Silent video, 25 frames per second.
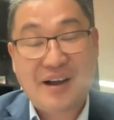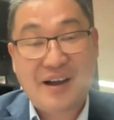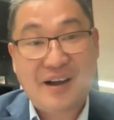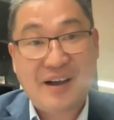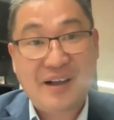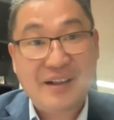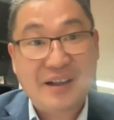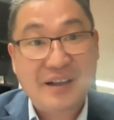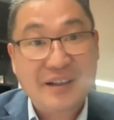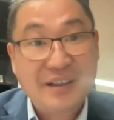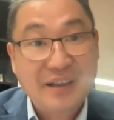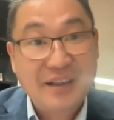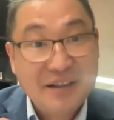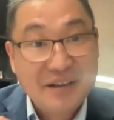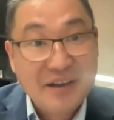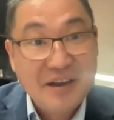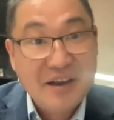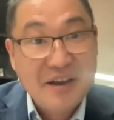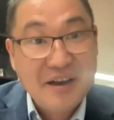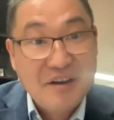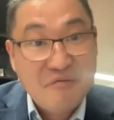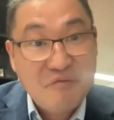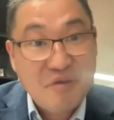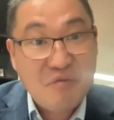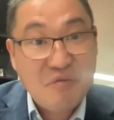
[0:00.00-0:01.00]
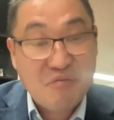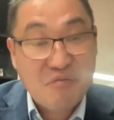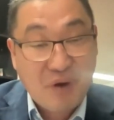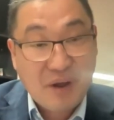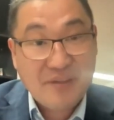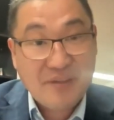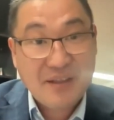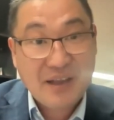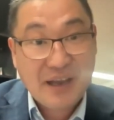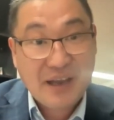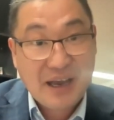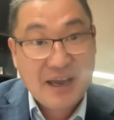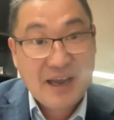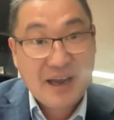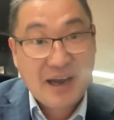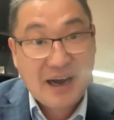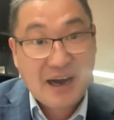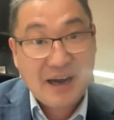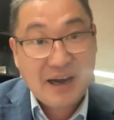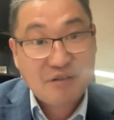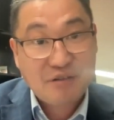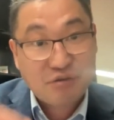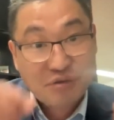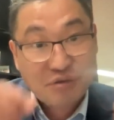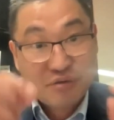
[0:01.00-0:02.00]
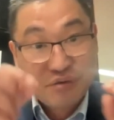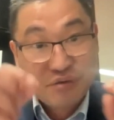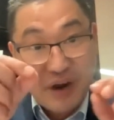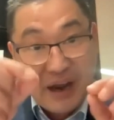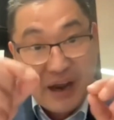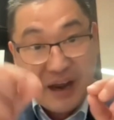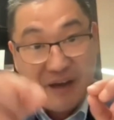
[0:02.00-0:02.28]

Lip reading: and then we run the AI through